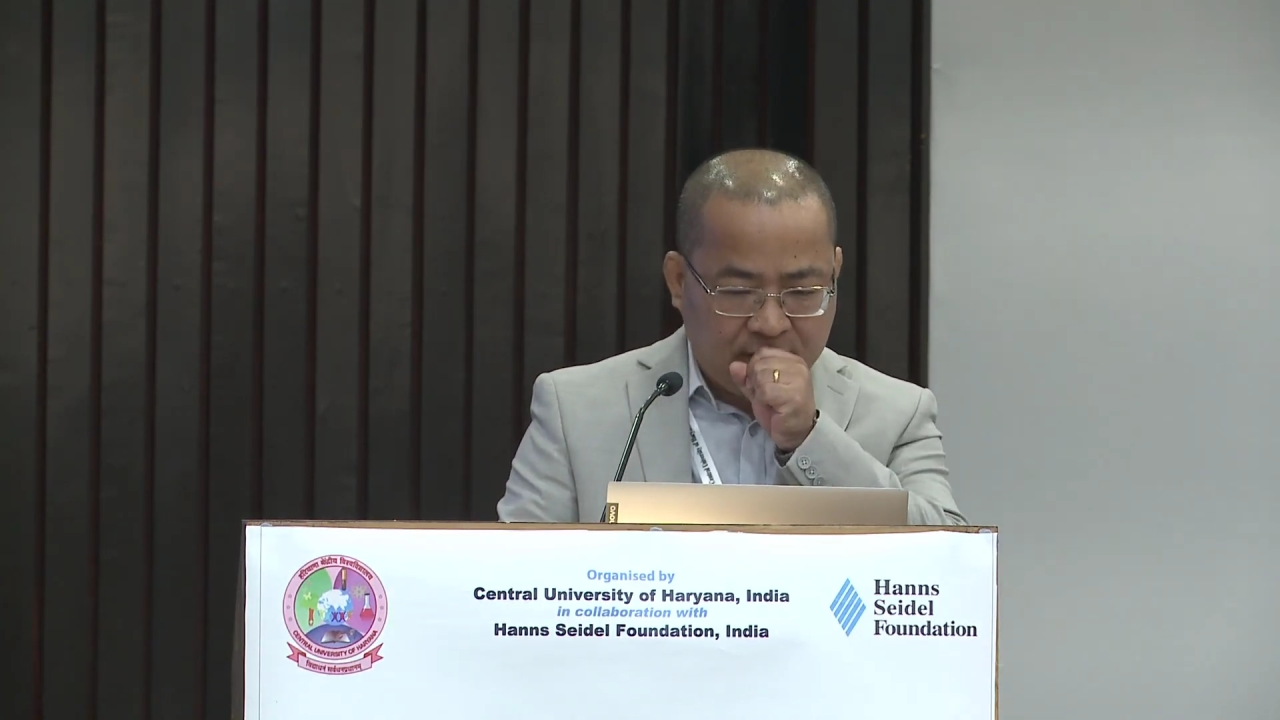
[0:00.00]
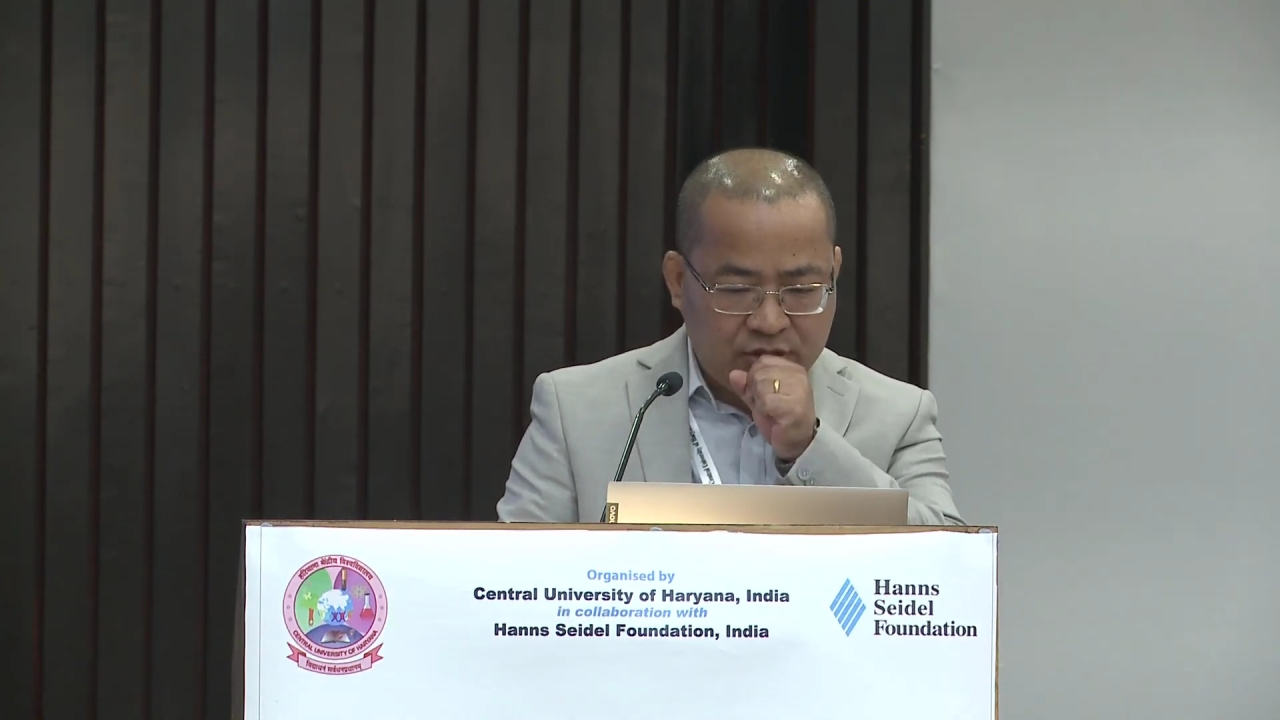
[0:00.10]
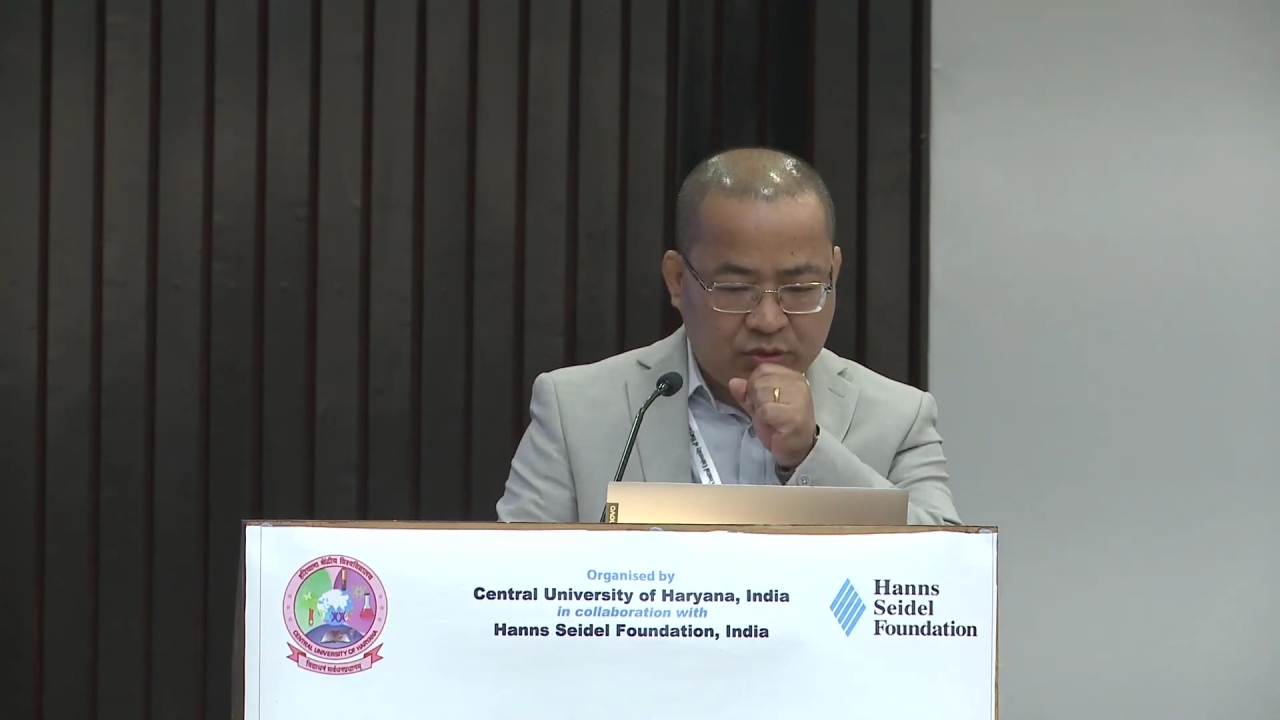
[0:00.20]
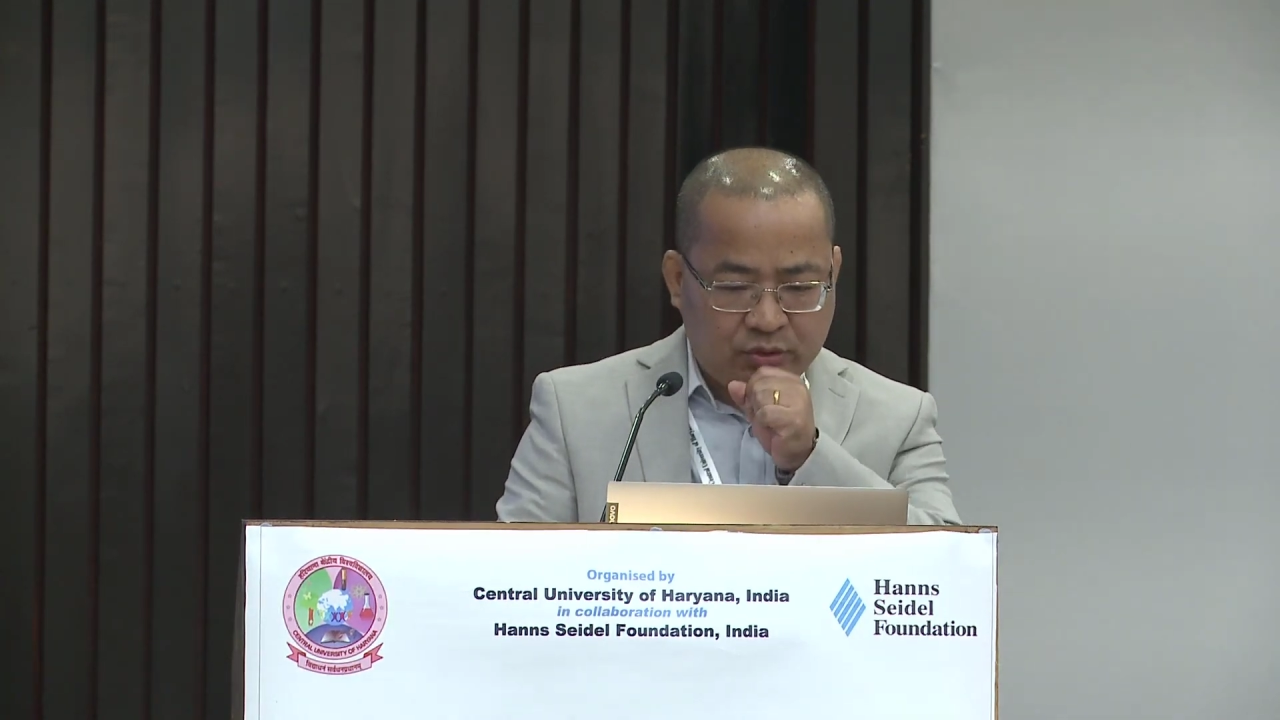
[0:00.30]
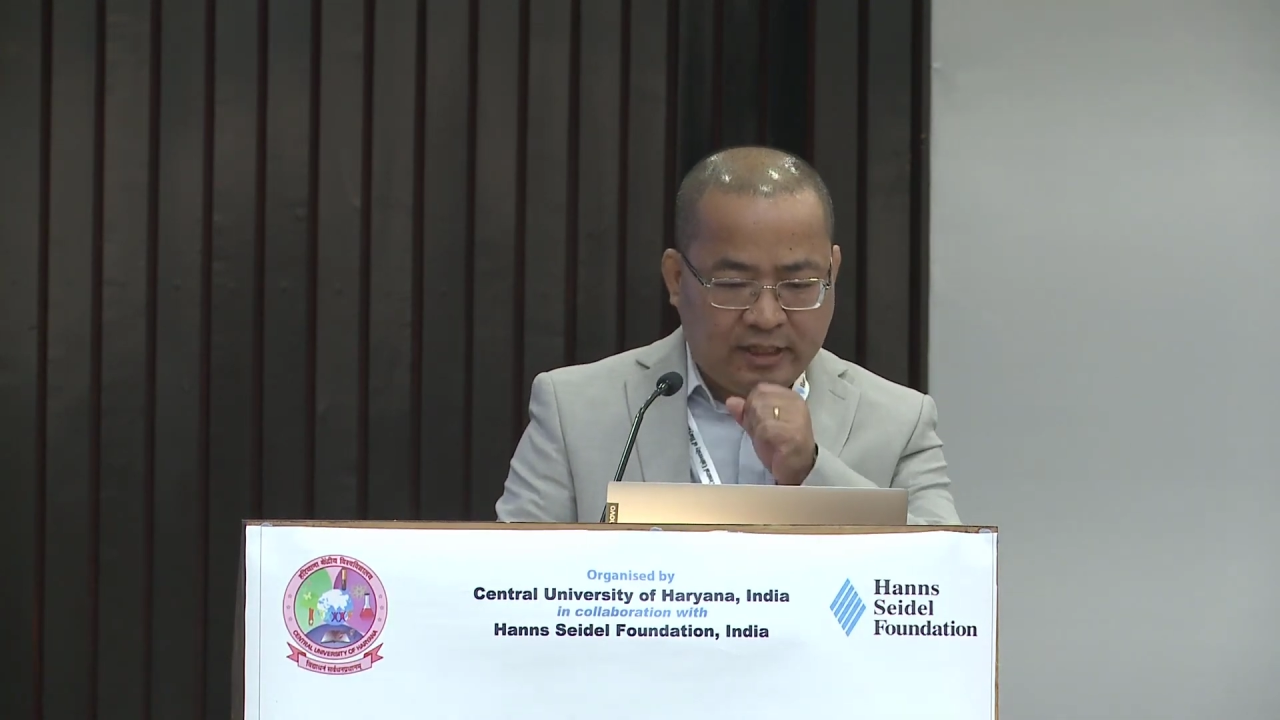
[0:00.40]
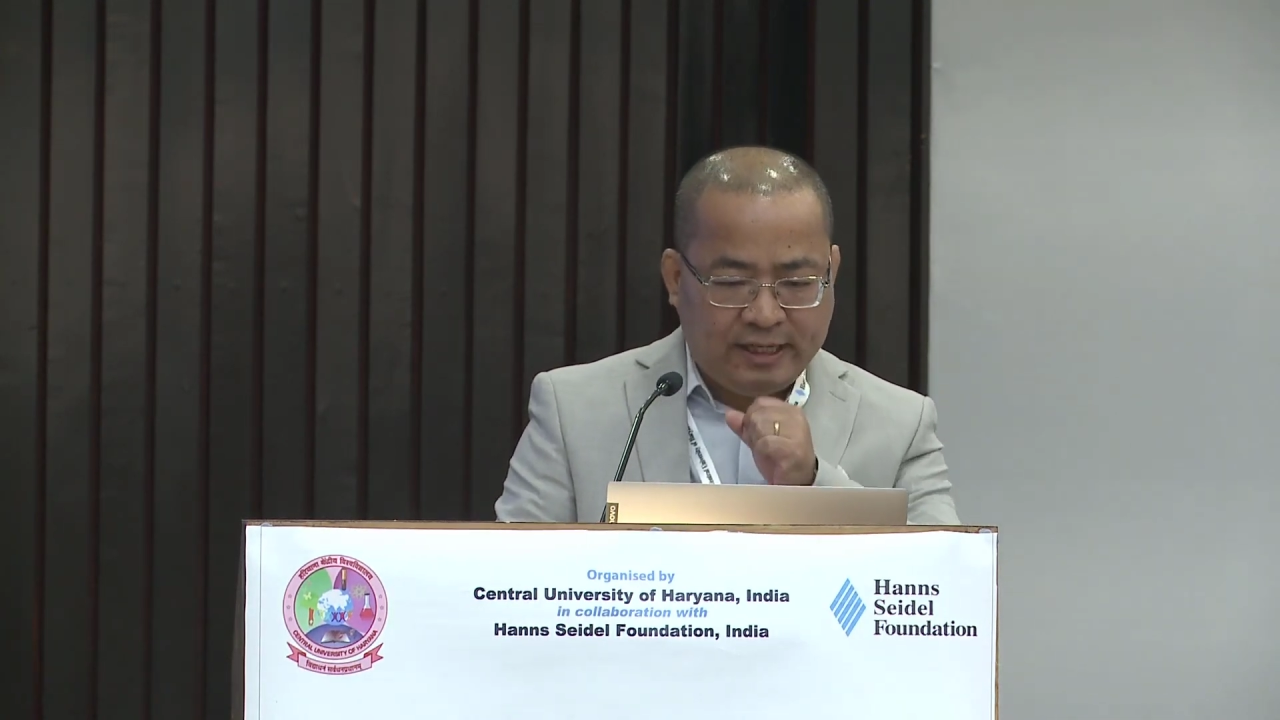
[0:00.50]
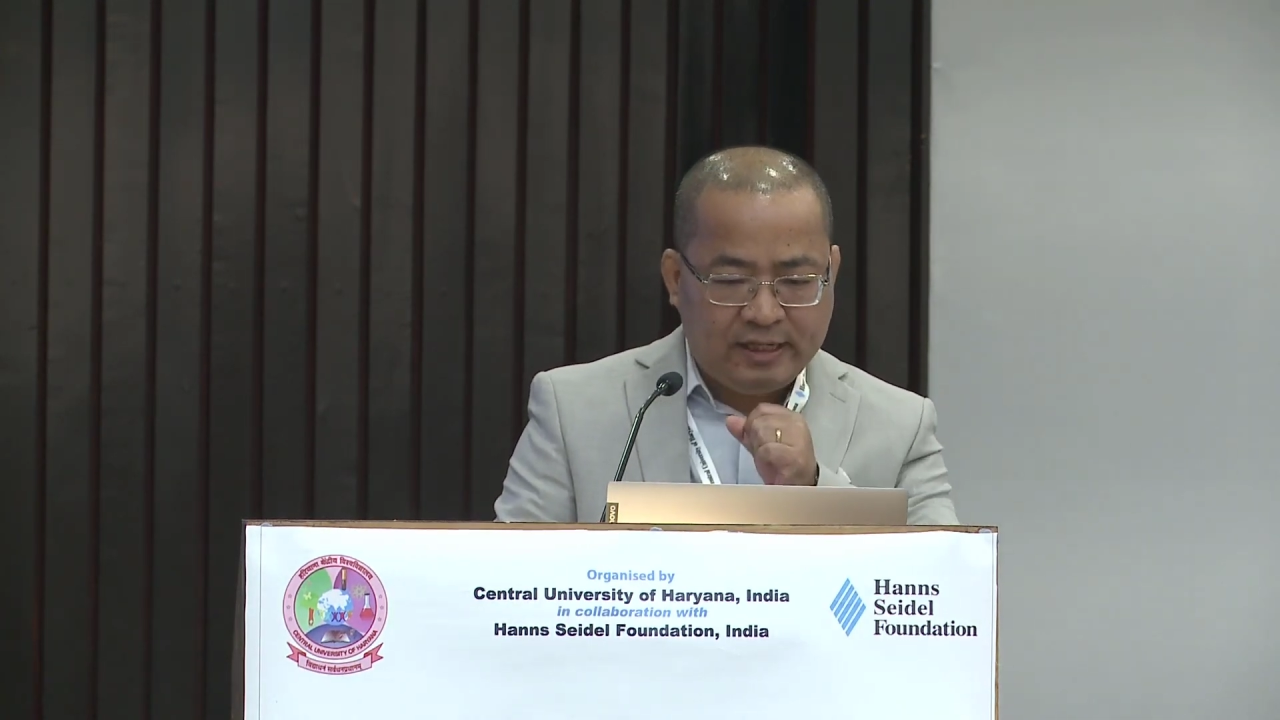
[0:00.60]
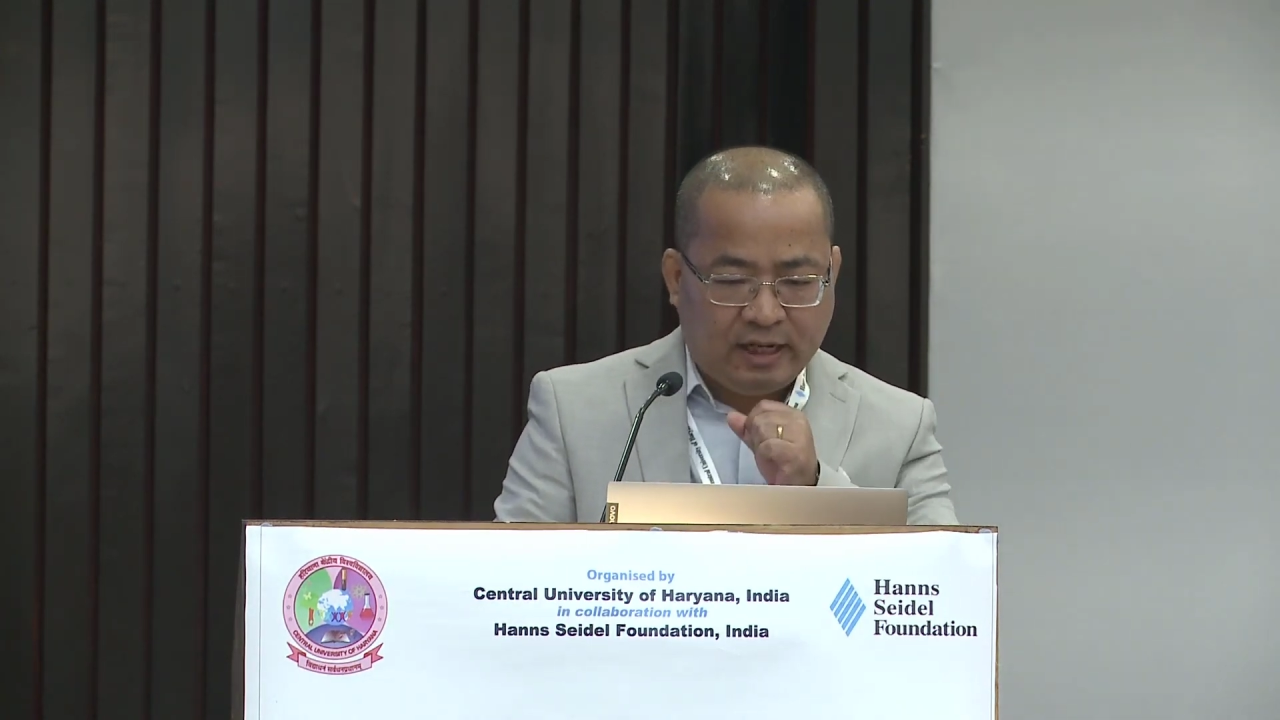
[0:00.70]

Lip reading: to lay